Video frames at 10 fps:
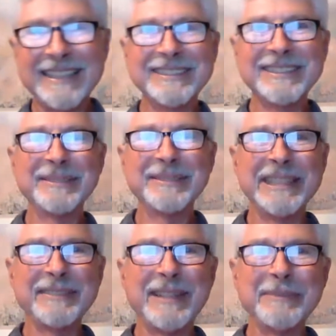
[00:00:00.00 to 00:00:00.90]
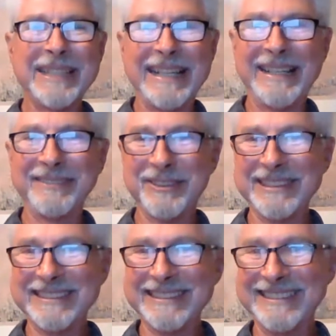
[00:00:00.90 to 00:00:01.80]
as soon as we leave, I'm going to have
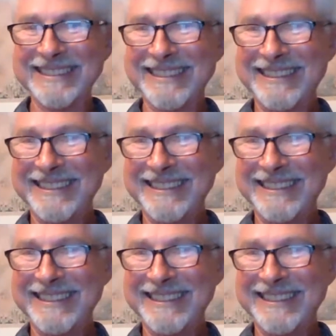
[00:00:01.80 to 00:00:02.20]
questions.